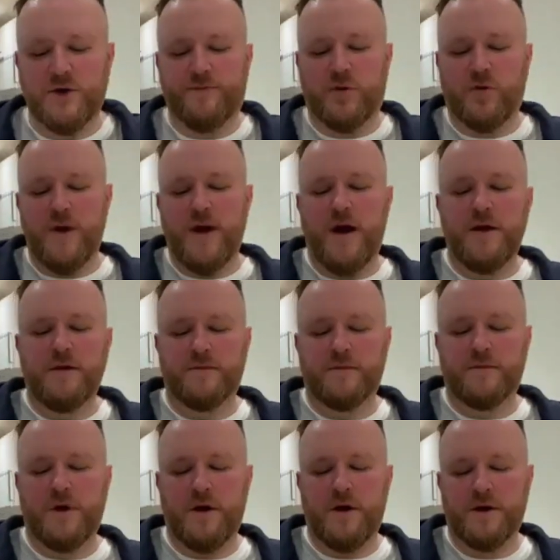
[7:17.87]
Poyet,
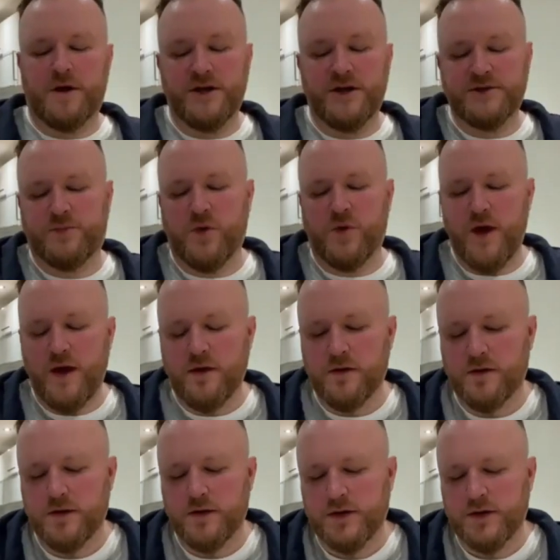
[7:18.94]
Gus Poyet,
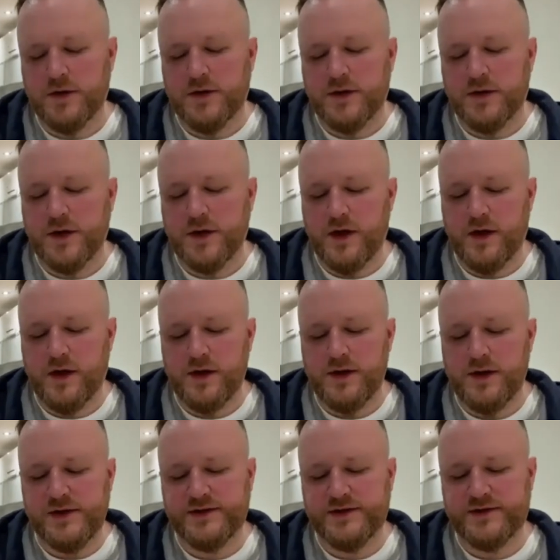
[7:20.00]

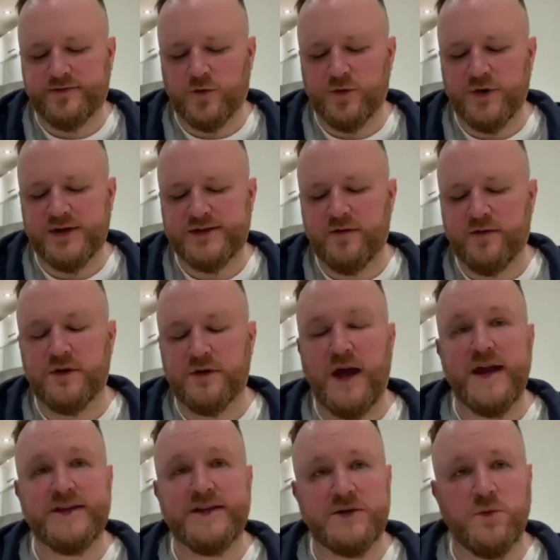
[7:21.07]
is
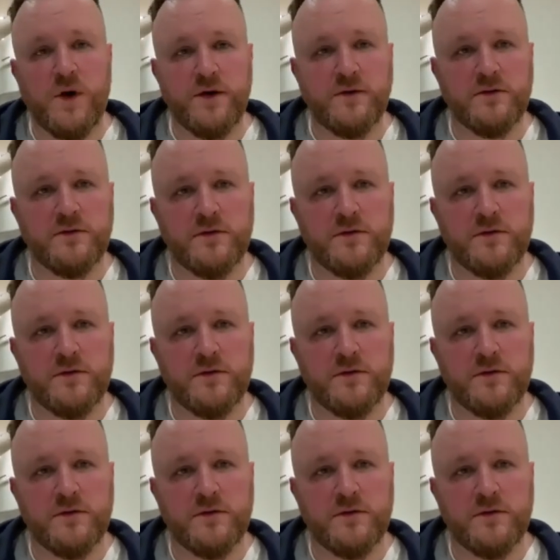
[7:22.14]
47.81.